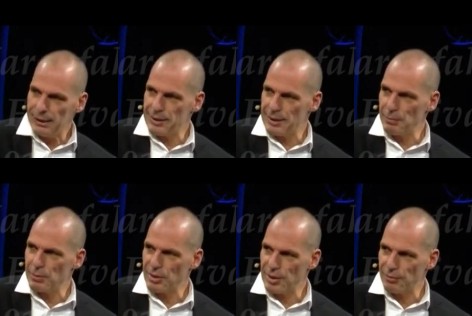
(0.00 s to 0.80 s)
It
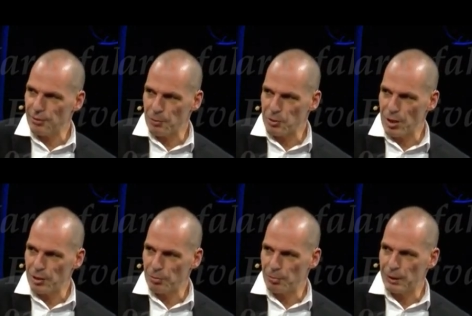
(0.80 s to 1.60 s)
seemed as if there was
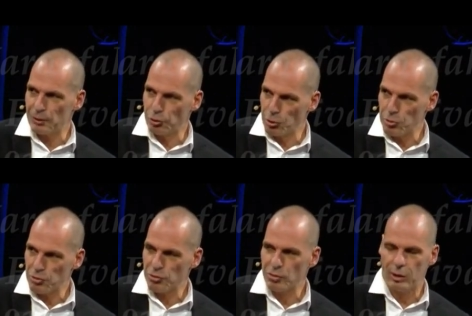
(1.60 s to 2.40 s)
going to be a
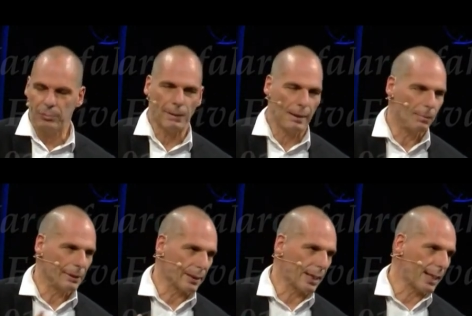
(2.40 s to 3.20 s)
truce and
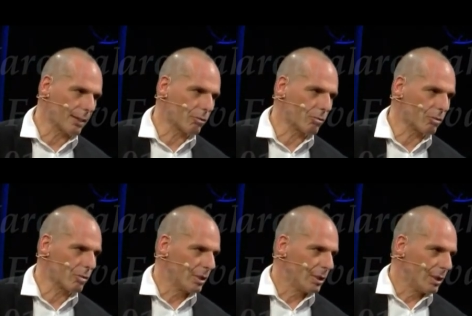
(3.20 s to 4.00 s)
parliamentary
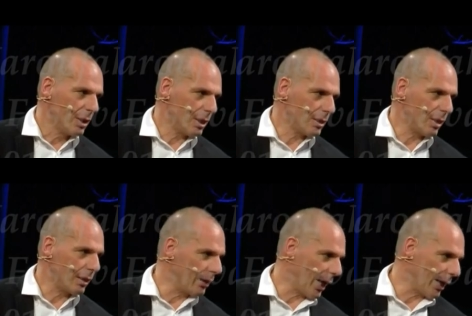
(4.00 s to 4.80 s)
elections and
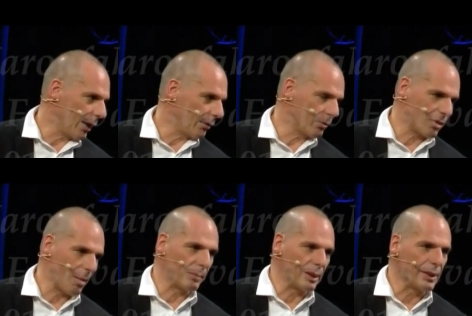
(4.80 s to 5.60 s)
uh, uh,
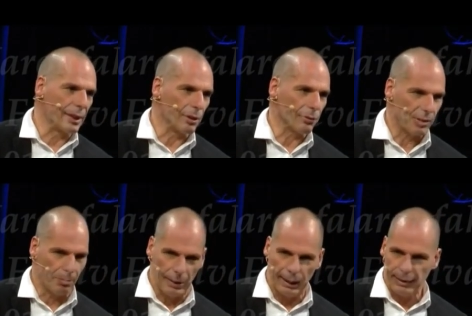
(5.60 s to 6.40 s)
some degree of
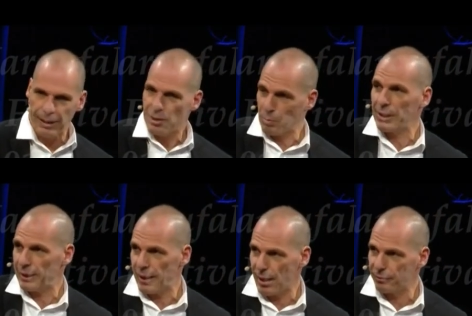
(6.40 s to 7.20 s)
stability. And that's why
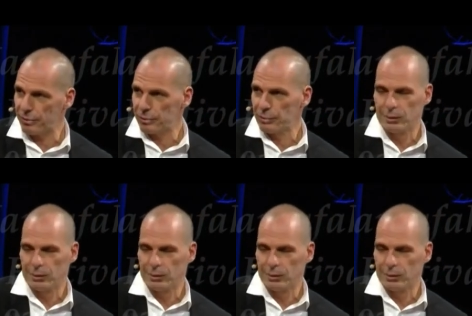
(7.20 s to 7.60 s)
he arrived.